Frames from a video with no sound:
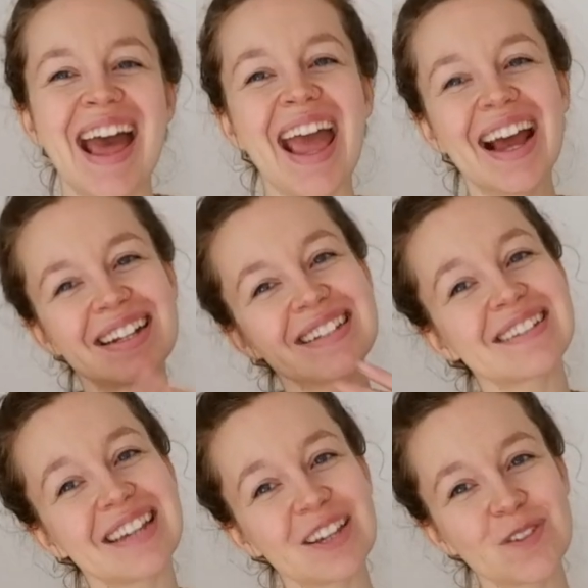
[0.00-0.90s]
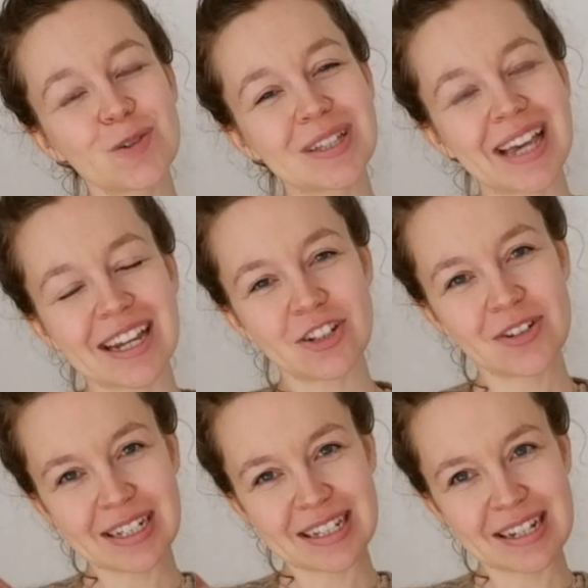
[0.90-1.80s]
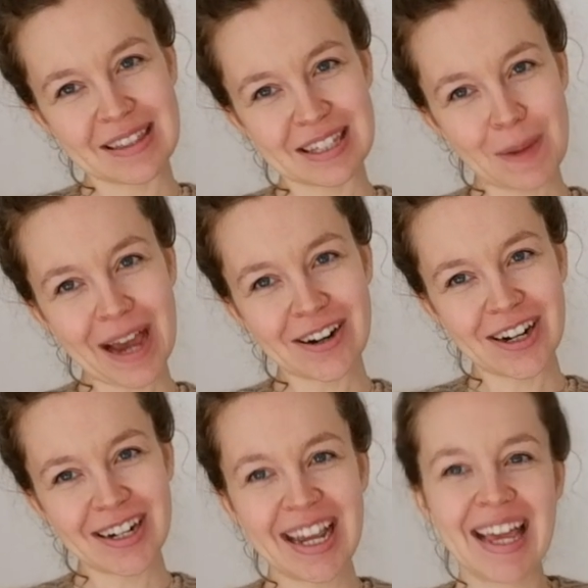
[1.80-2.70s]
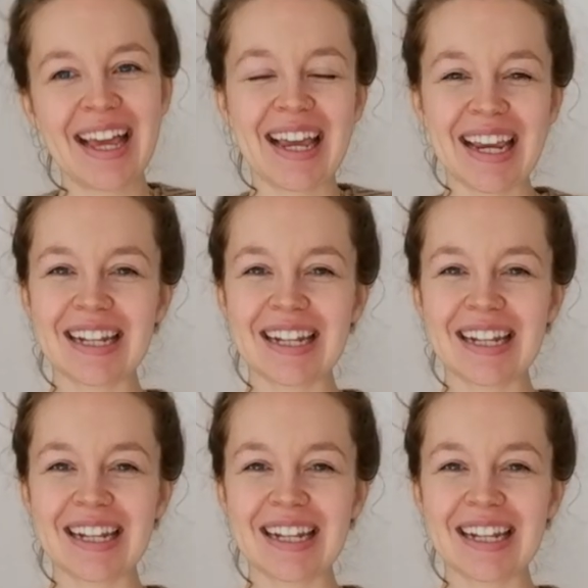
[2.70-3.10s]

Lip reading: And if you would like to knit this pattern,